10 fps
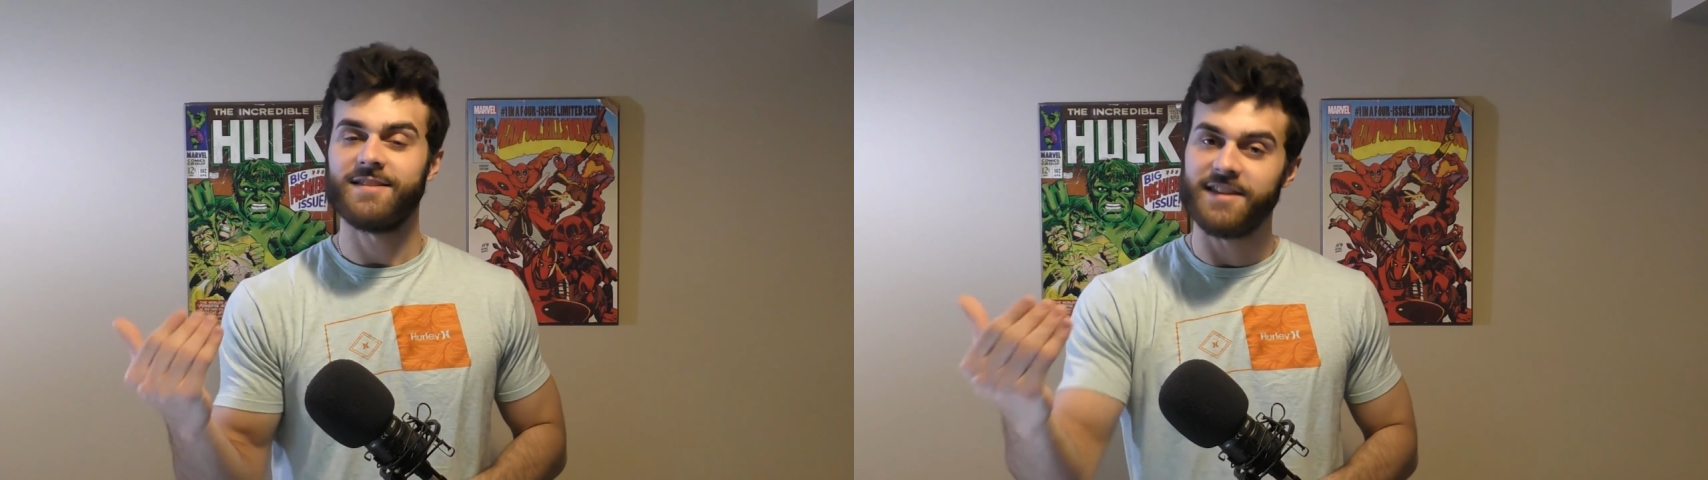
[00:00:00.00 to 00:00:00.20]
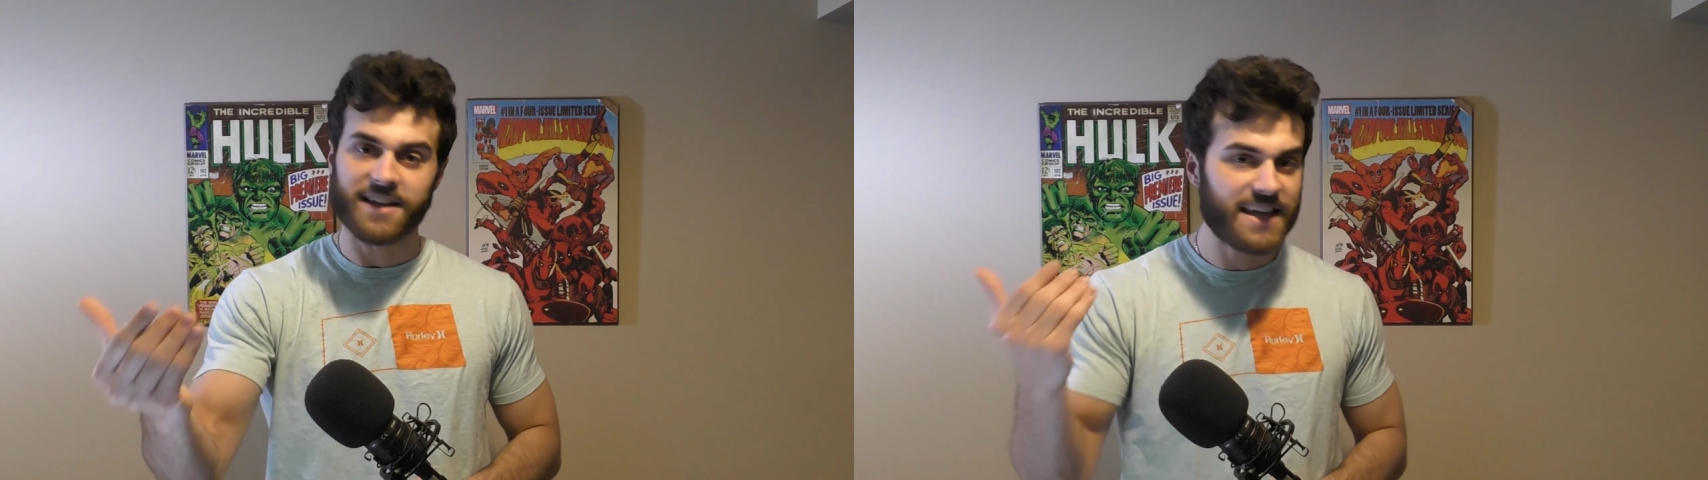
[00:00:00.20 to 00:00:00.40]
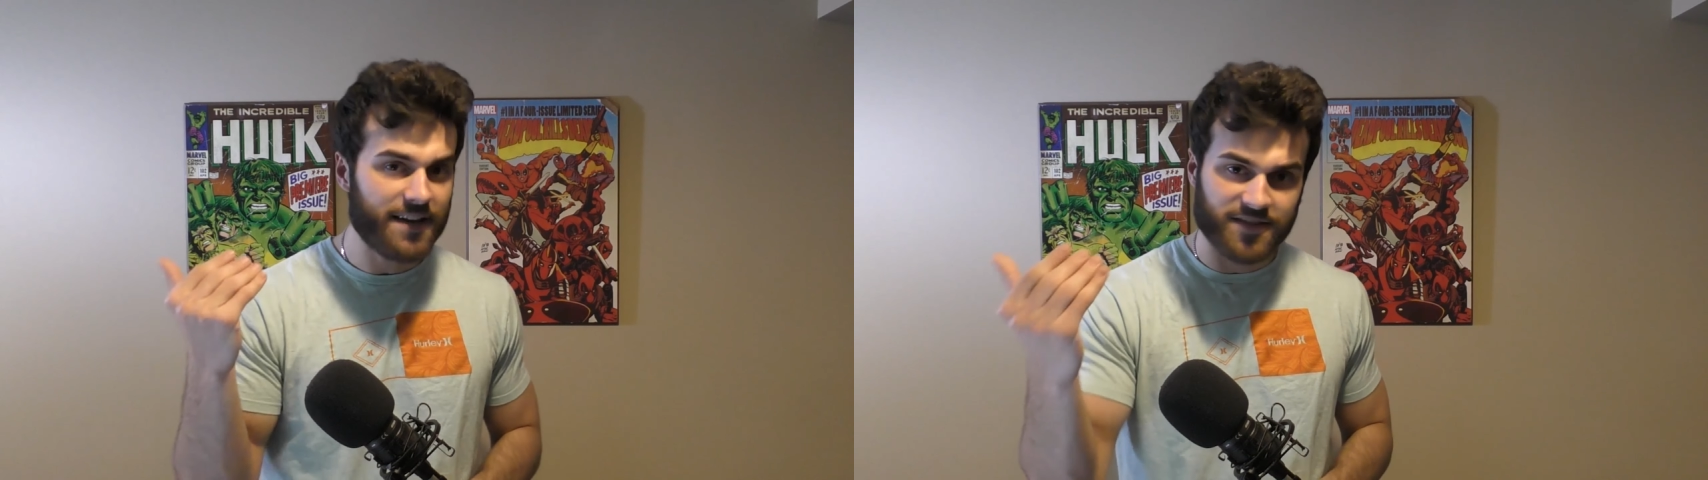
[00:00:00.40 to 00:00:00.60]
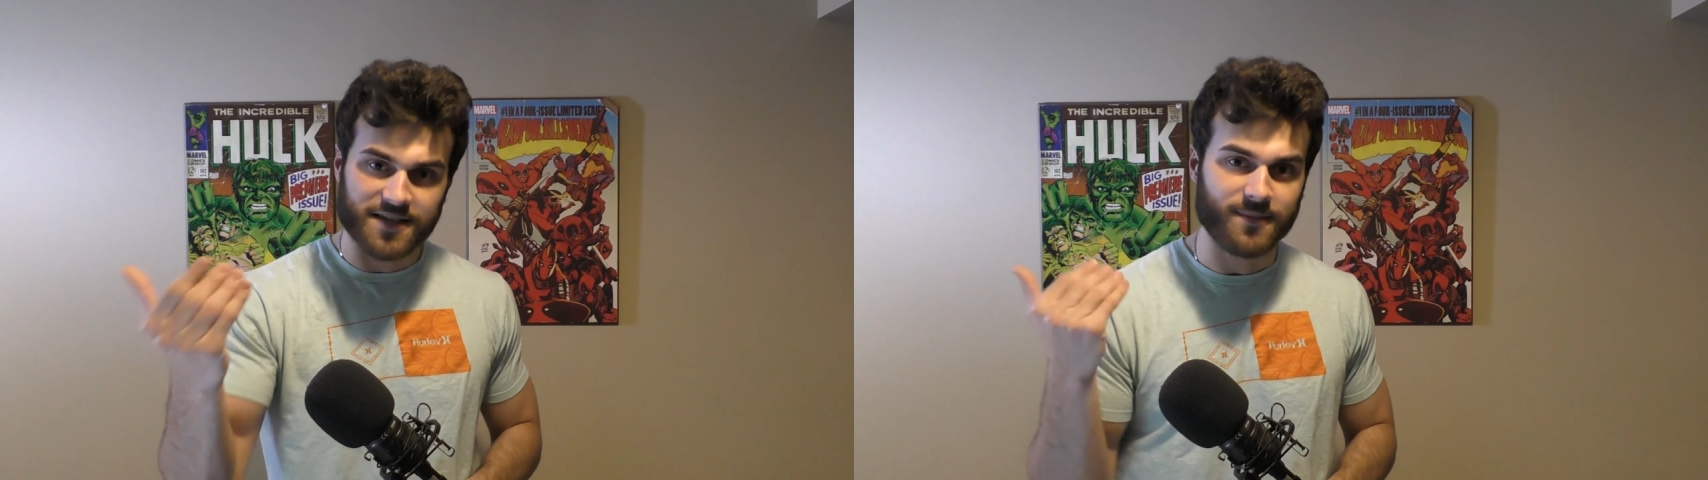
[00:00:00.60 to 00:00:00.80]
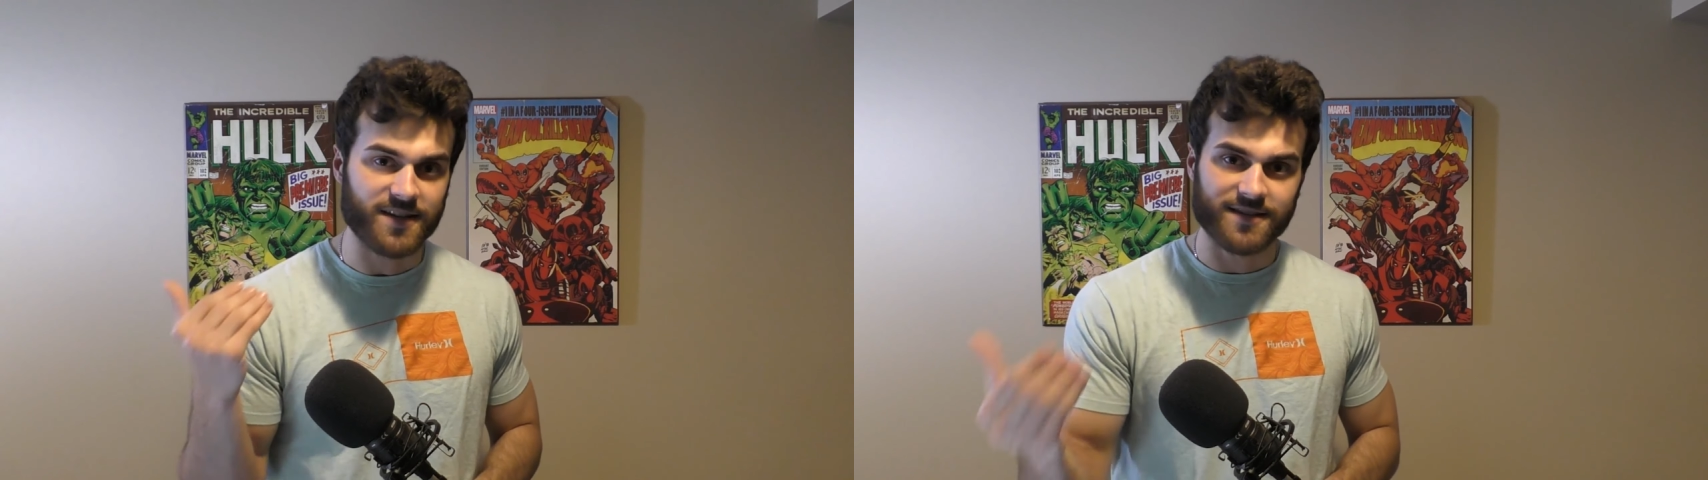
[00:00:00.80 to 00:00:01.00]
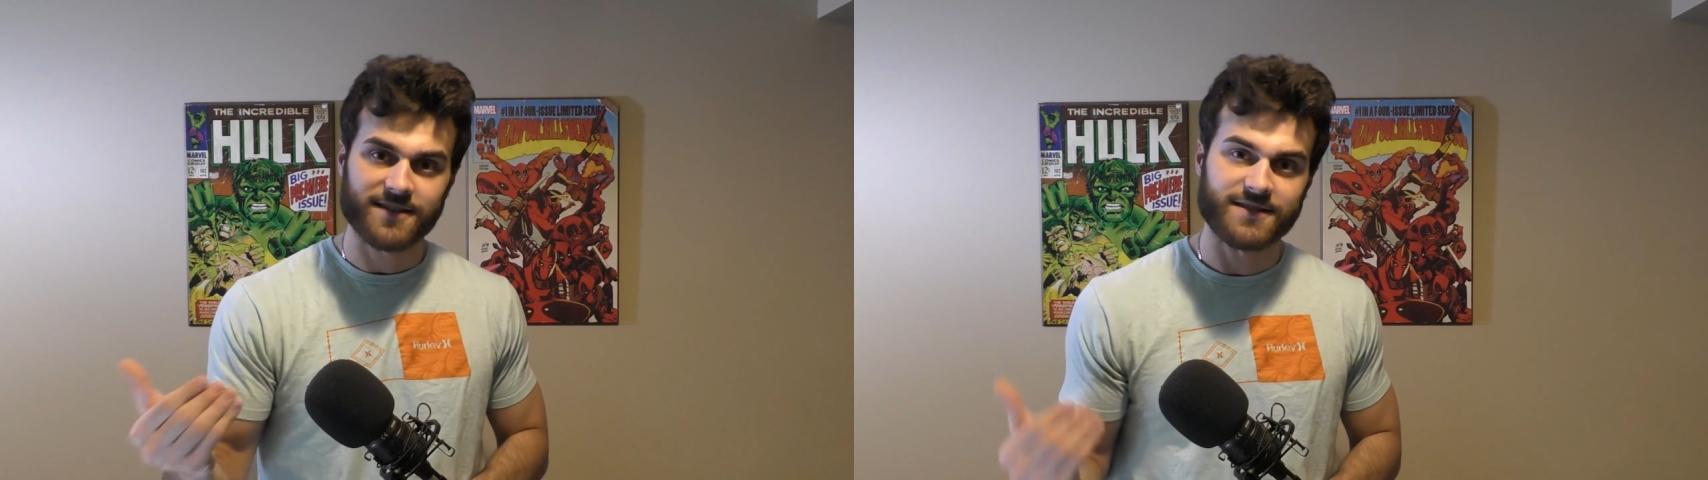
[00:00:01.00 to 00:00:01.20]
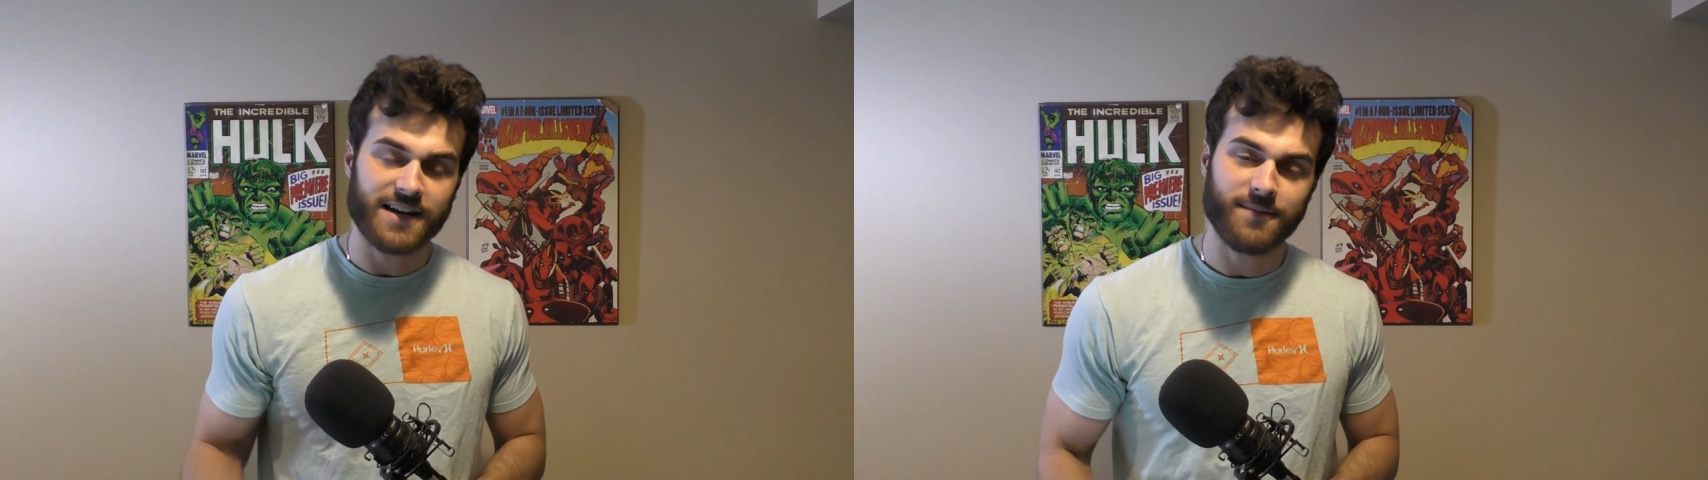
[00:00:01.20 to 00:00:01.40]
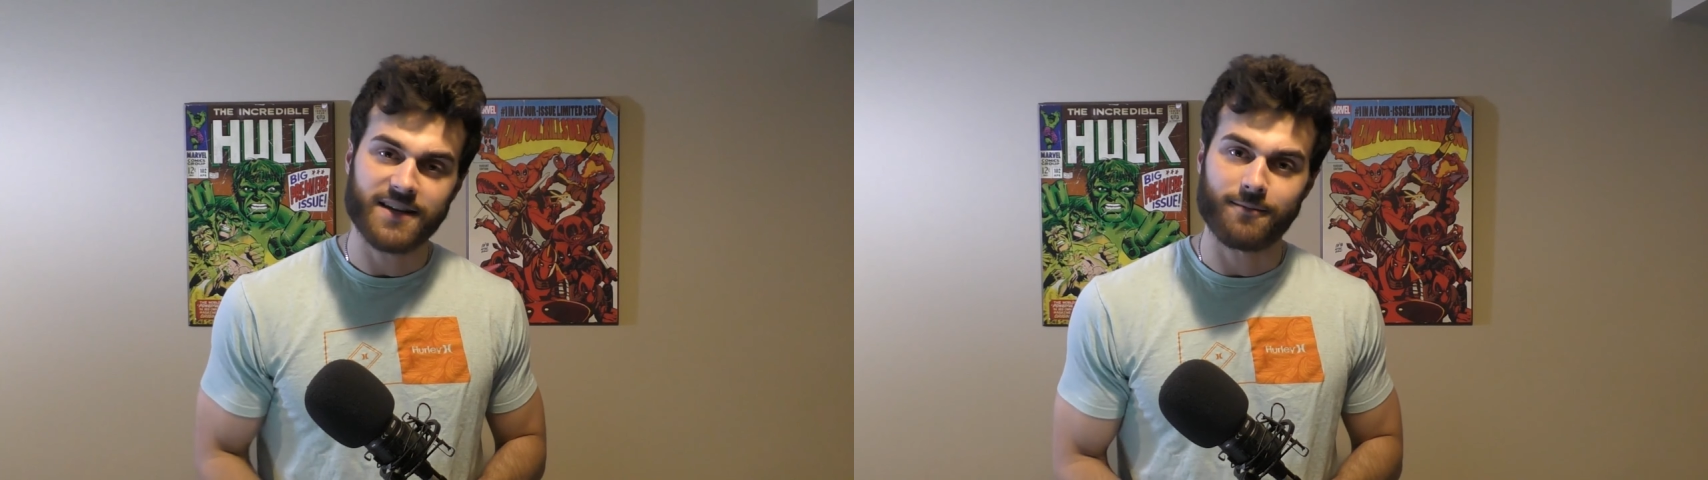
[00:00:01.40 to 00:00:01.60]
Give it to me. Tell
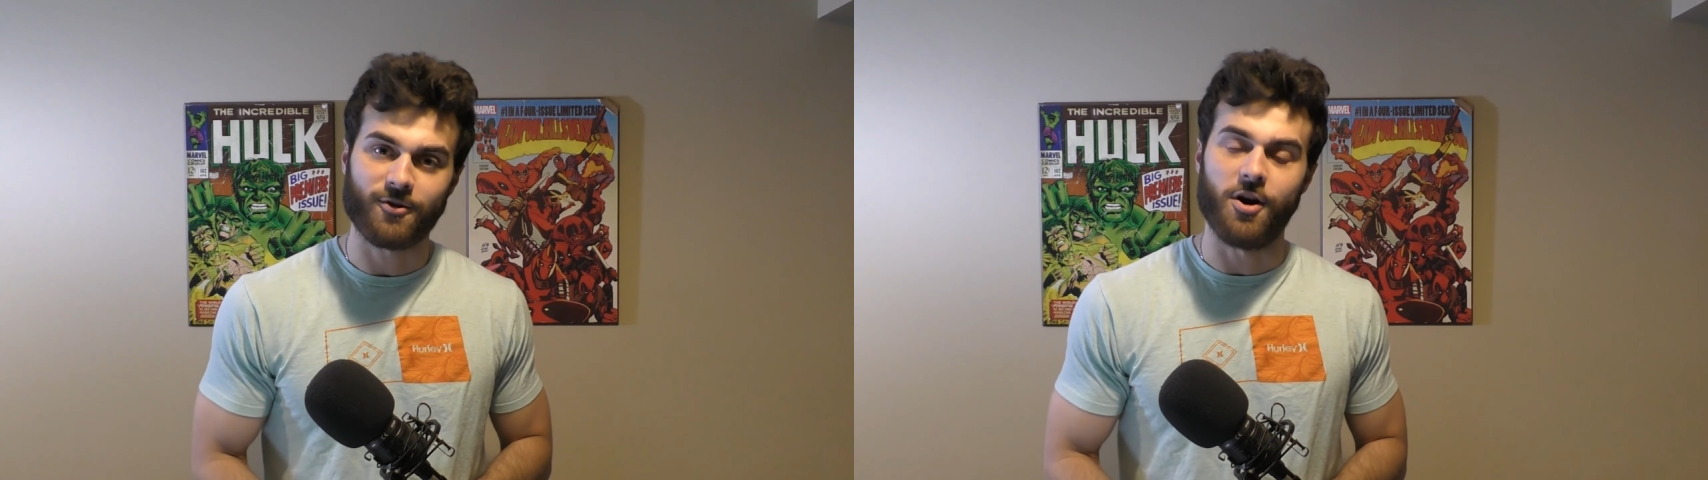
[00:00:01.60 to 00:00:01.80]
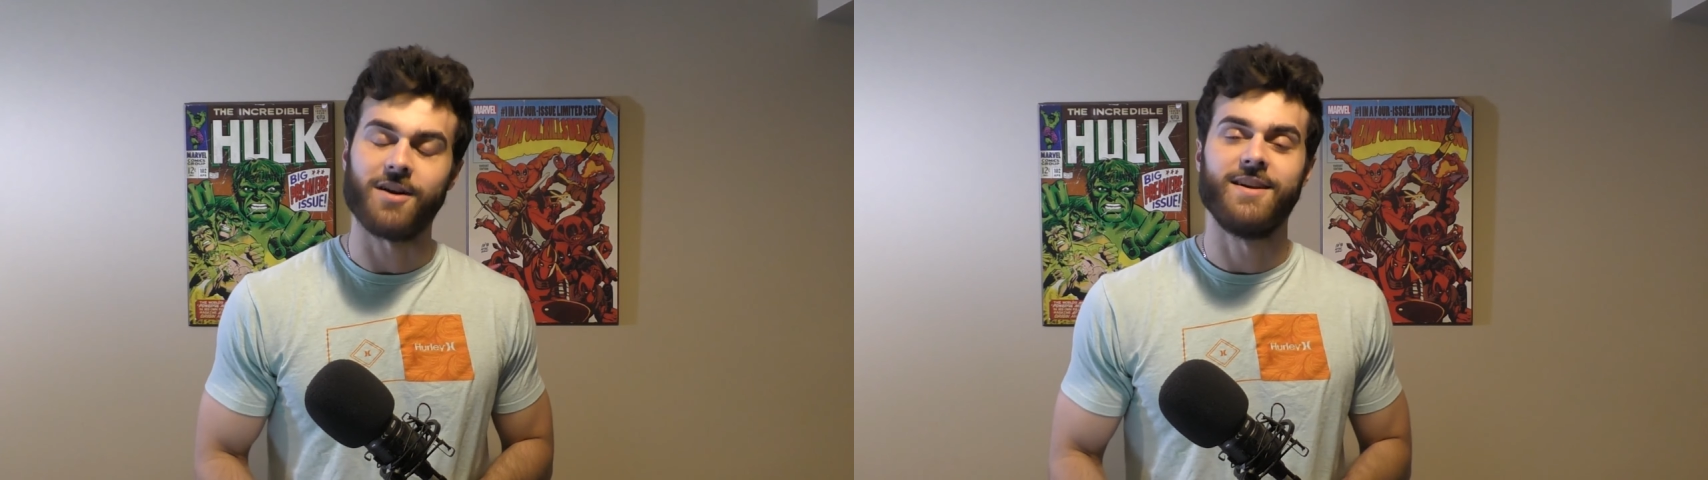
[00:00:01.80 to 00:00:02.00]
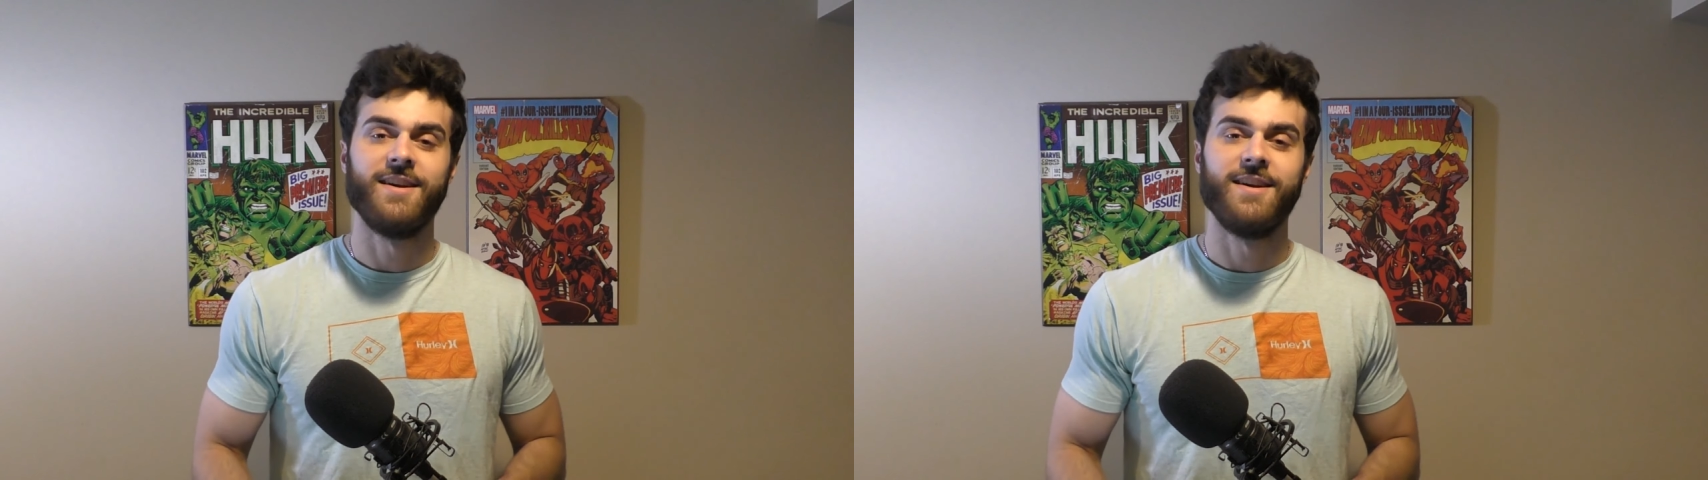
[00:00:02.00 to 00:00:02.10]
me I'm wrong.